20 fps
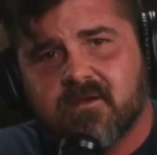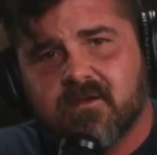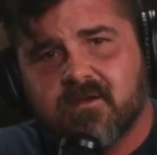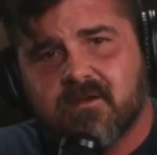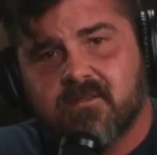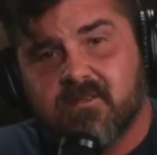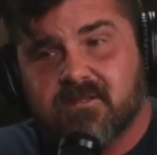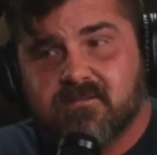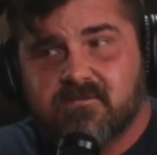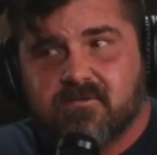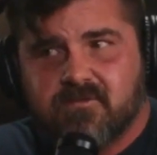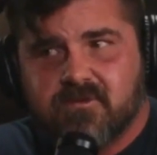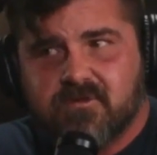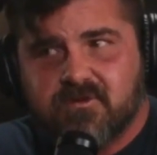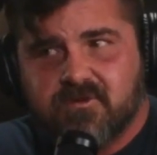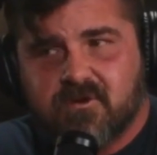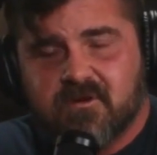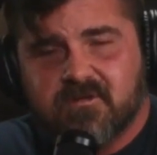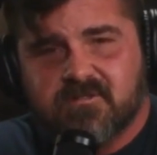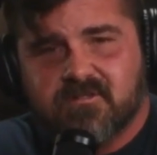And these are the
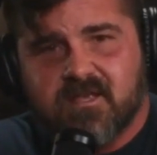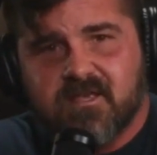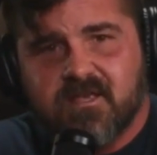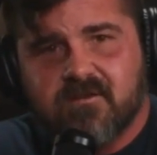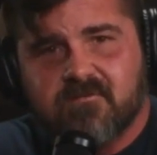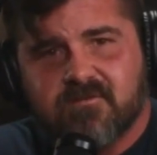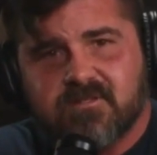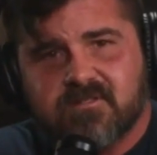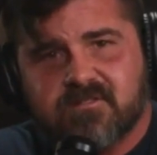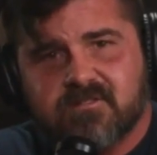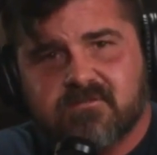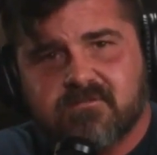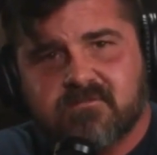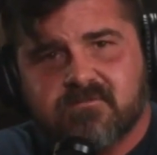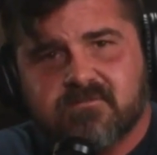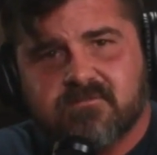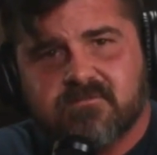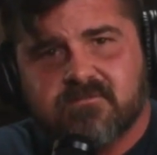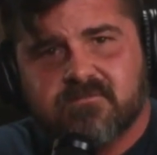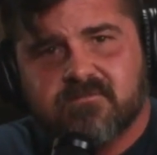drugs they give us
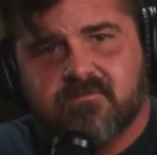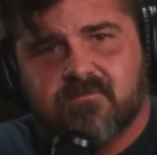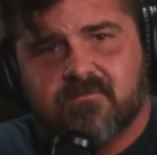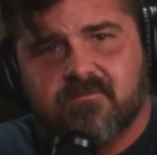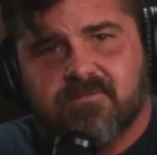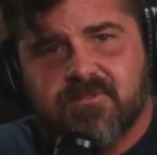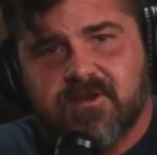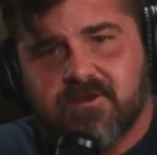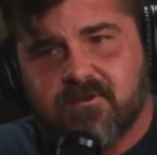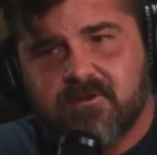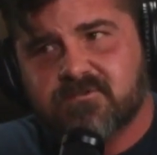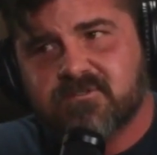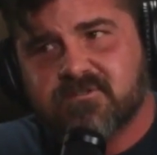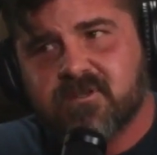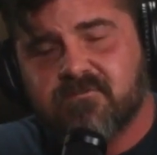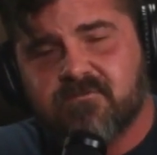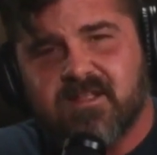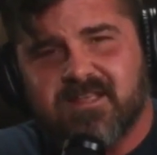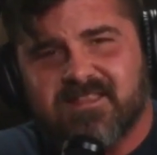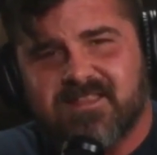that do
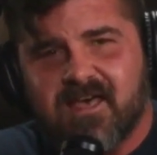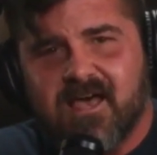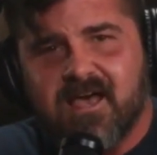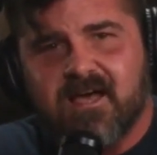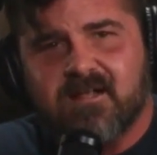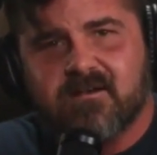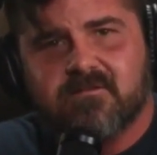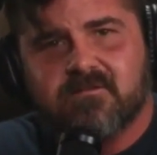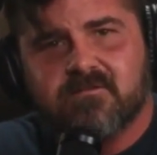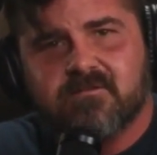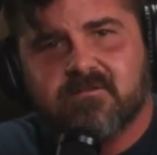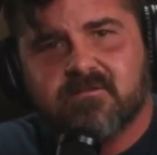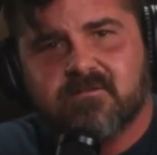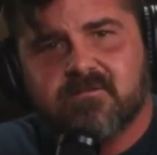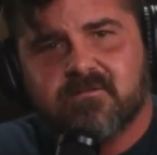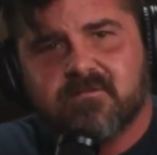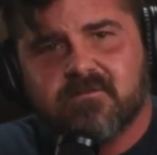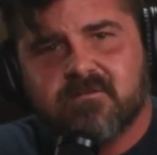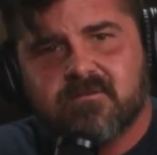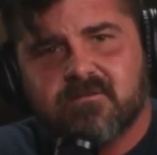stuff like that.
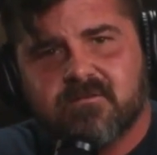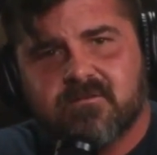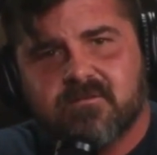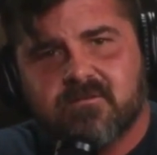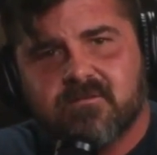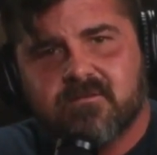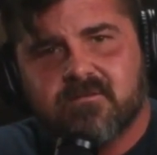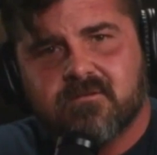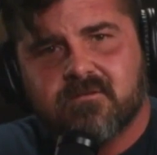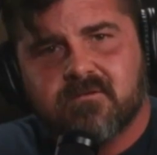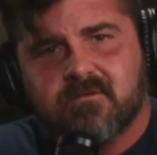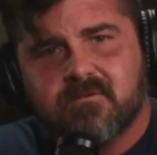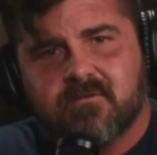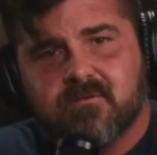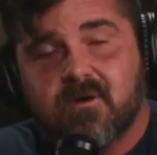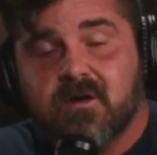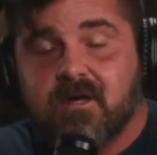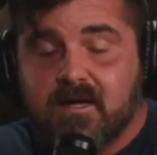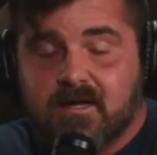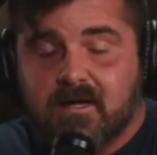
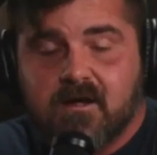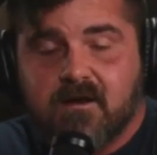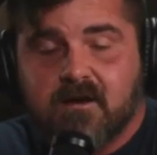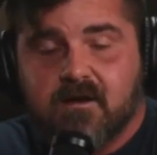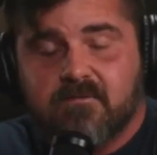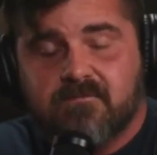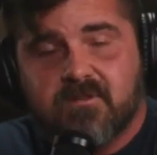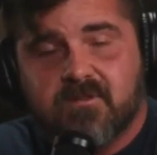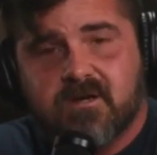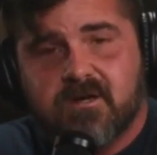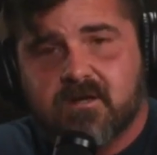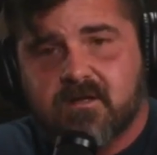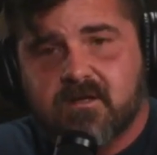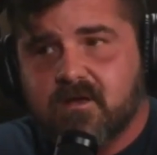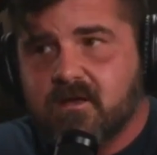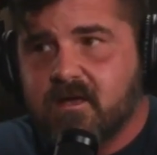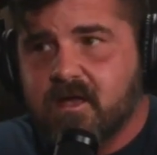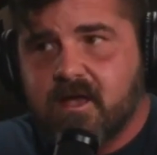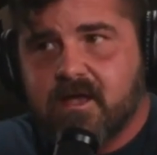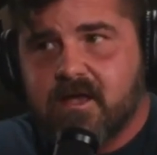Well, I got off
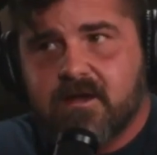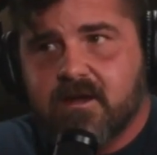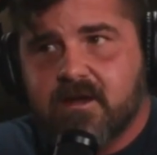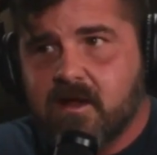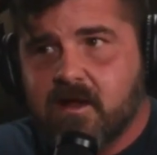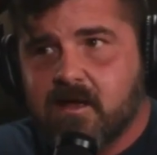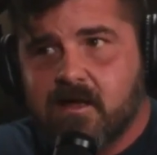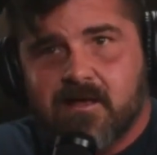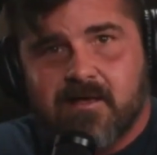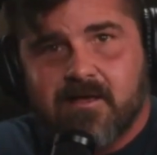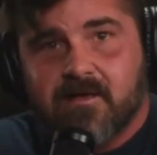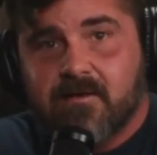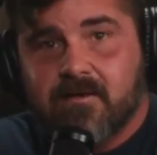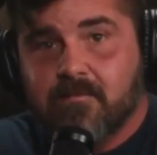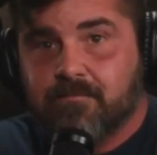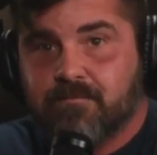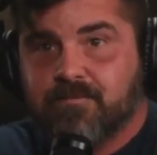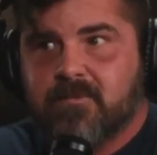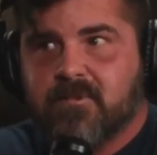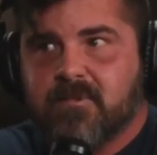Lyrica, and
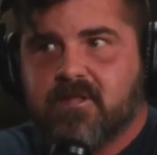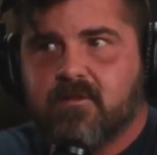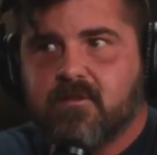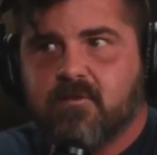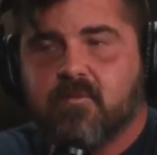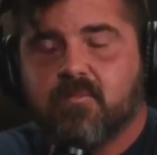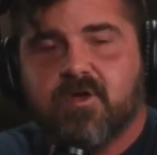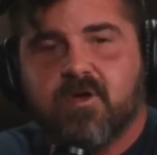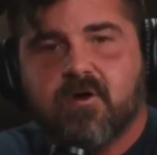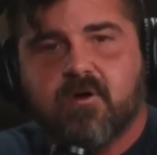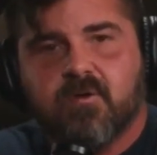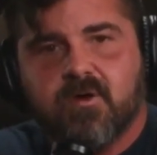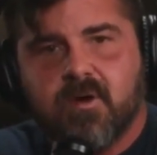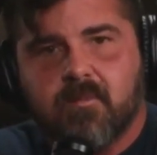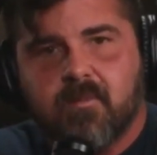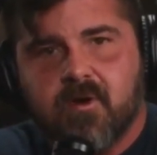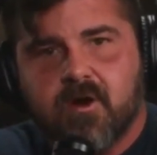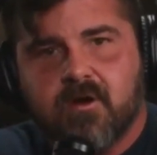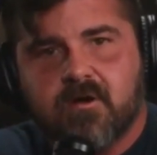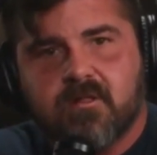lo and behold,
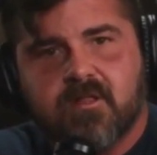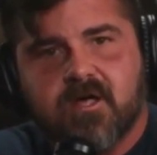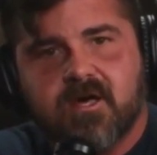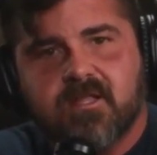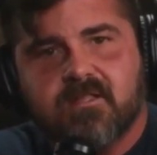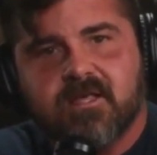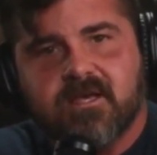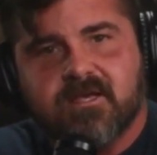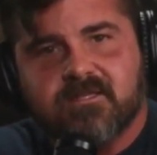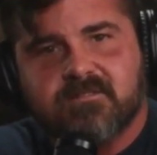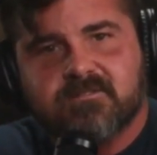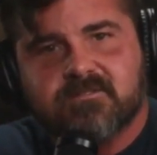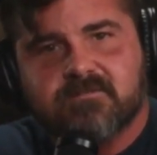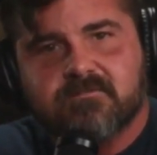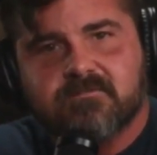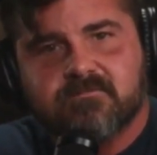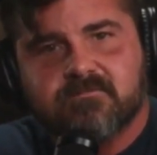I'm hurting a lot less.